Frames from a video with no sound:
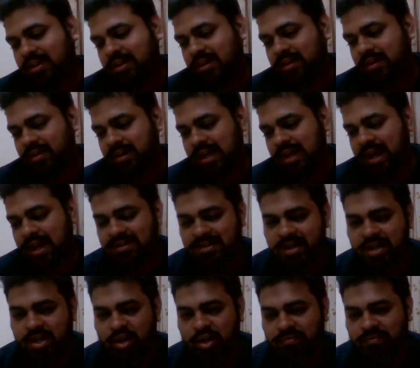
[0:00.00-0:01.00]
the
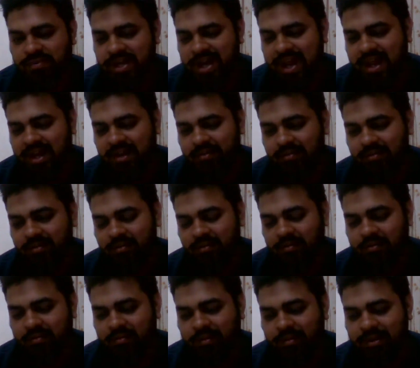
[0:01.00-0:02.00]
last day of Jan,
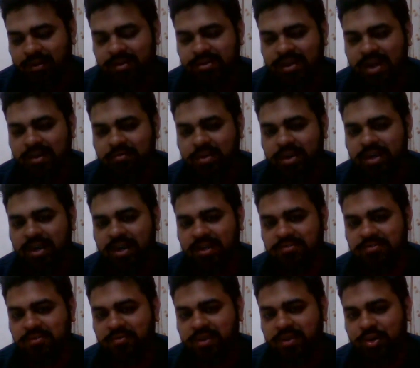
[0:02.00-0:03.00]
when the January
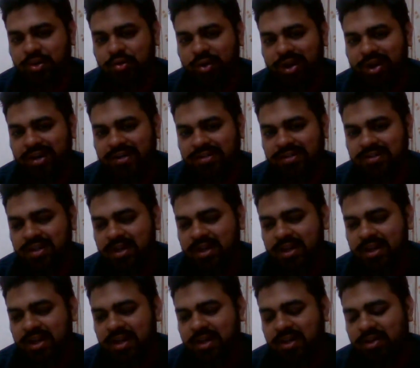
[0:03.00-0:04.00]
transfer window ends.
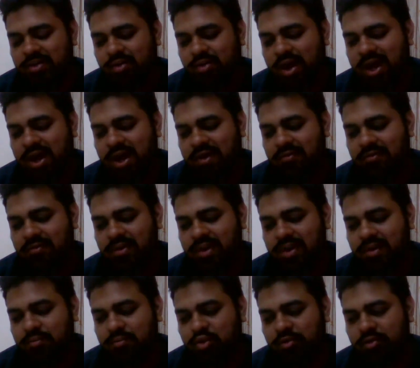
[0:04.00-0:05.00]
You have
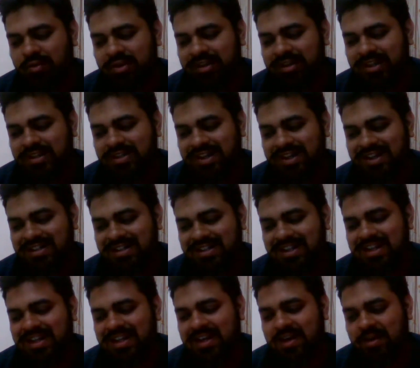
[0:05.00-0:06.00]
Bournemouth and
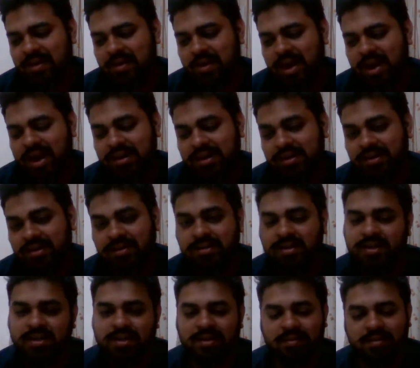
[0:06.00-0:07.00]
Chelsea at
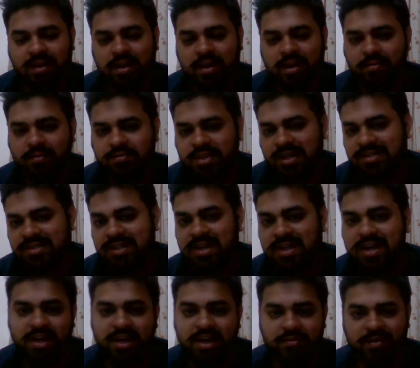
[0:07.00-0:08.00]

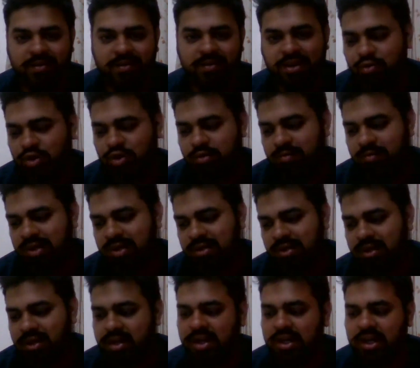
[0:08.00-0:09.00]
Chelsea are away to
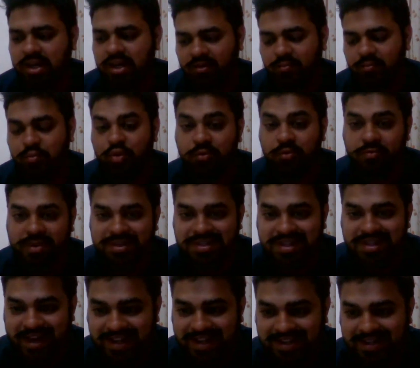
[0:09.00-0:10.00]
Bournemouth. Liverpool
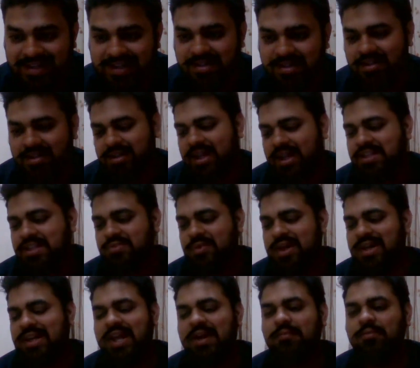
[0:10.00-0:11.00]
face Leicester. That's
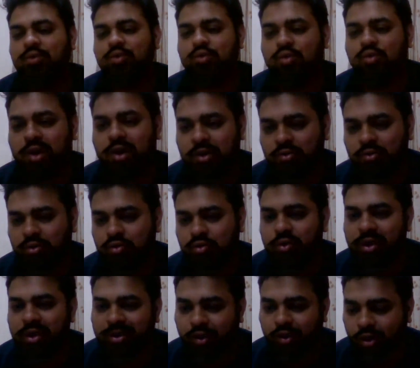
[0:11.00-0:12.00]
one game to look out
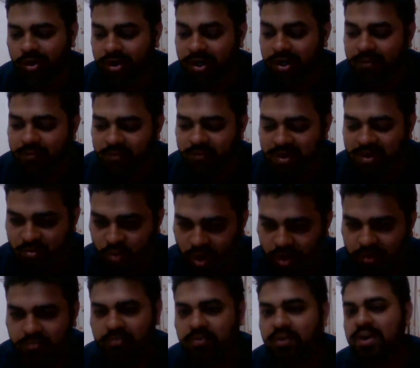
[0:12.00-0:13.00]
to, and Tottenham face
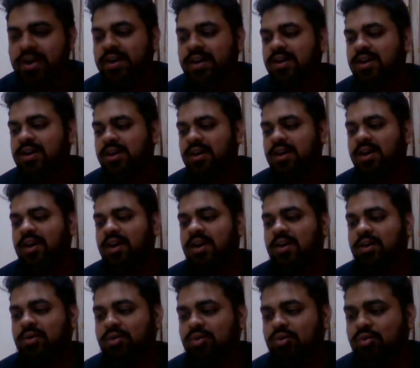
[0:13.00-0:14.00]
Watford,
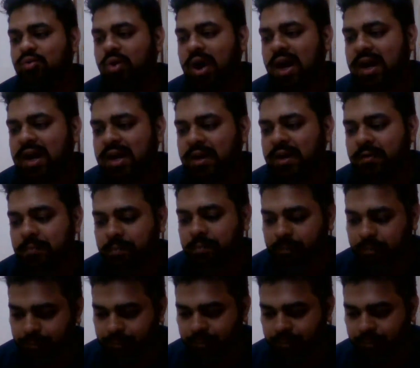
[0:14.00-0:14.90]
who are